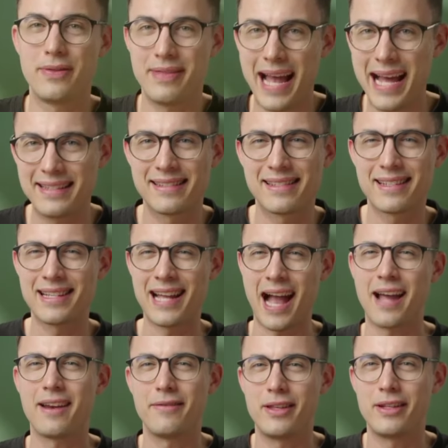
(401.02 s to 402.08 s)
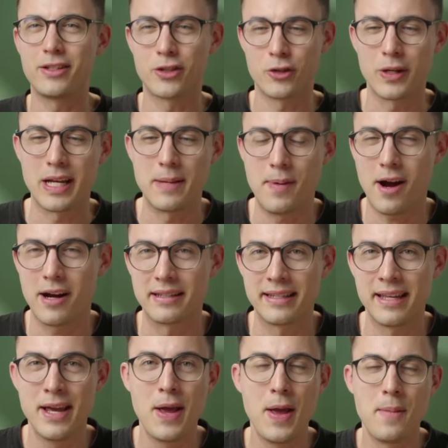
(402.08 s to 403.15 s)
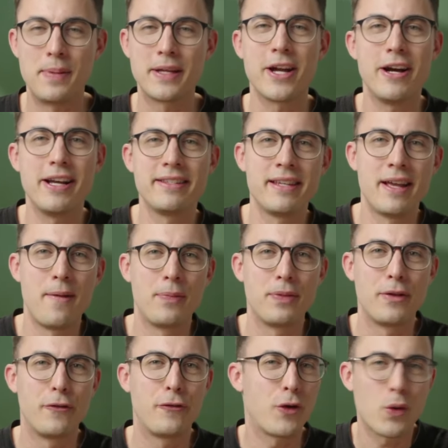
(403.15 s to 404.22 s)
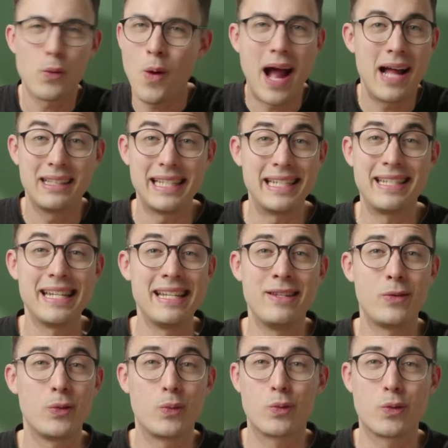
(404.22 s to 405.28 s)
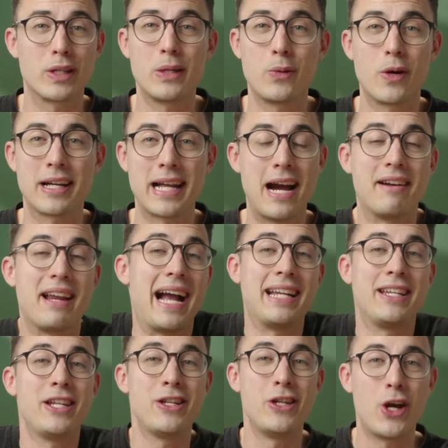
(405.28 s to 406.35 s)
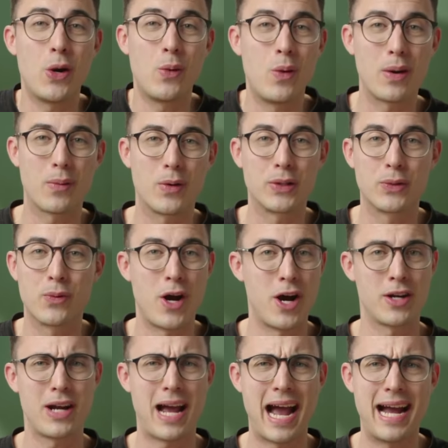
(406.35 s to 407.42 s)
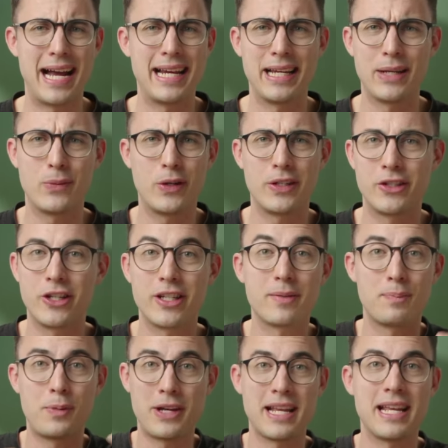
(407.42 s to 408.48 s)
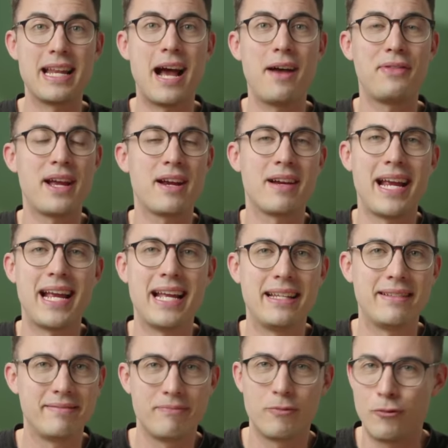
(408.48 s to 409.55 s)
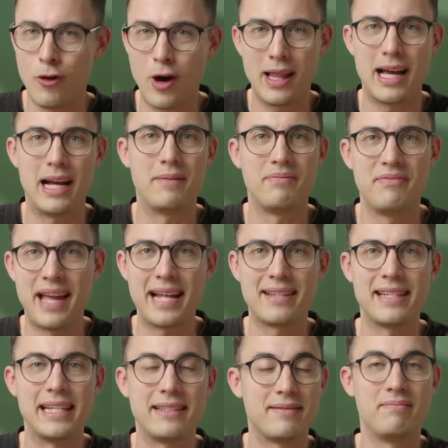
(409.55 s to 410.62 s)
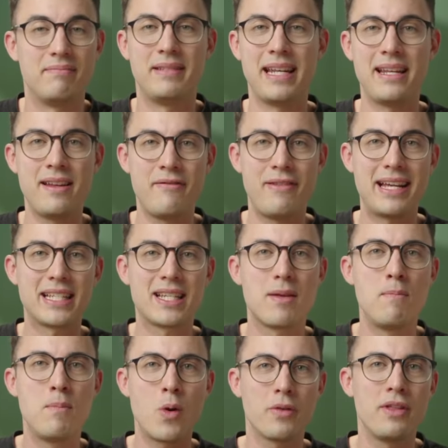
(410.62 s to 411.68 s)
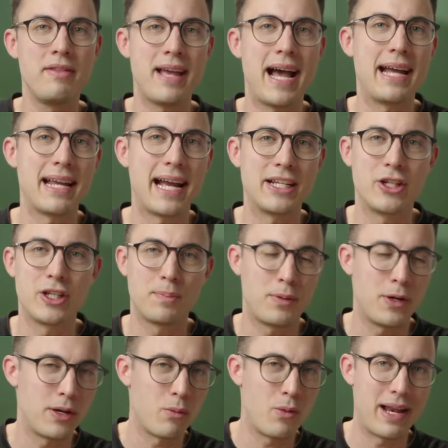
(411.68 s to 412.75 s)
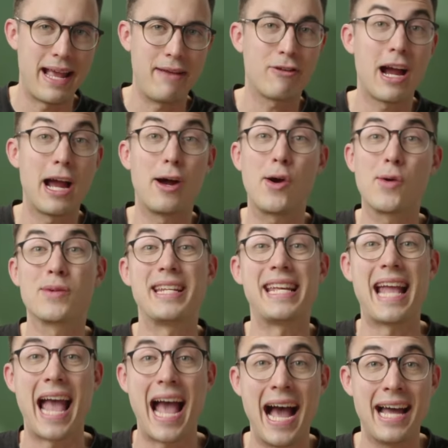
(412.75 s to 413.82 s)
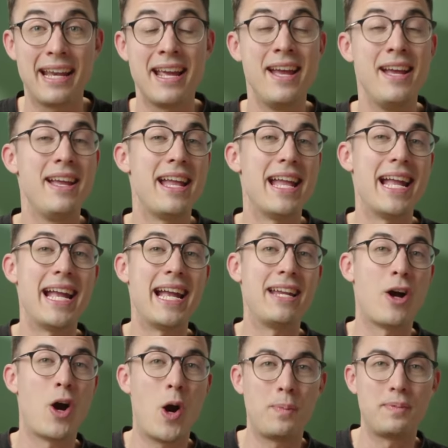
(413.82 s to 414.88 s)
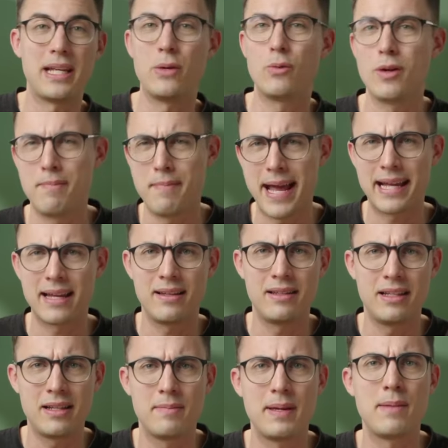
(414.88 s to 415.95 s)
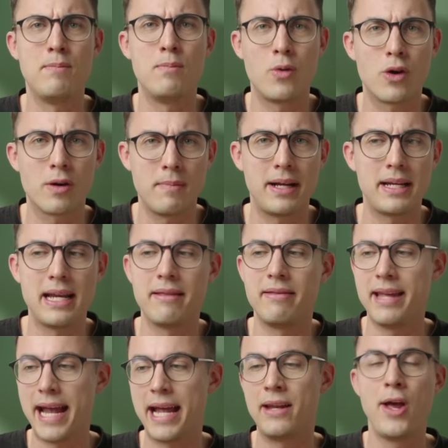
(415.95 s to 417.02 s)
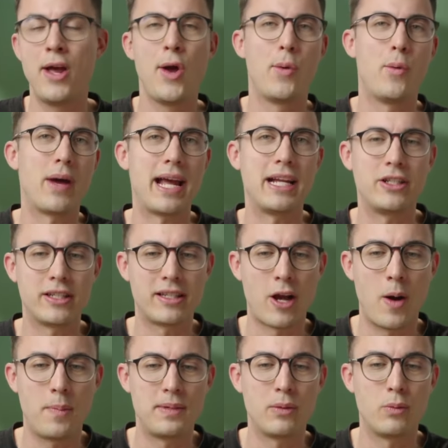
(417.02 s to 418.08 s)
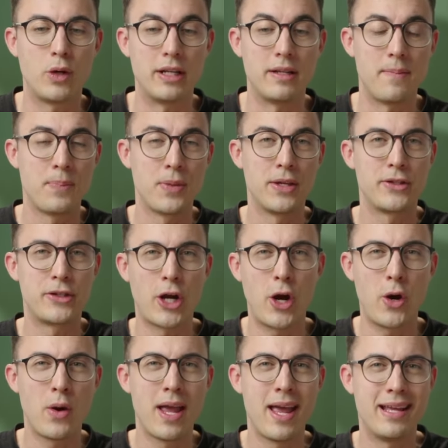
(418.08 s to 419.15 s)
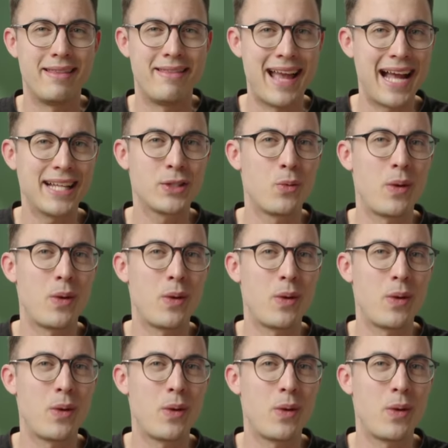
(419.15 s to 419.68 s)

that's kind of the tricky part because for a while, it didn't really work out. I didn't know what was wrong. I was just putting it out there and voila, that's it. Didn't invest more than that. I just put whatever I already had and hoped it would make a little bit more money than what I just hoped it would. So that's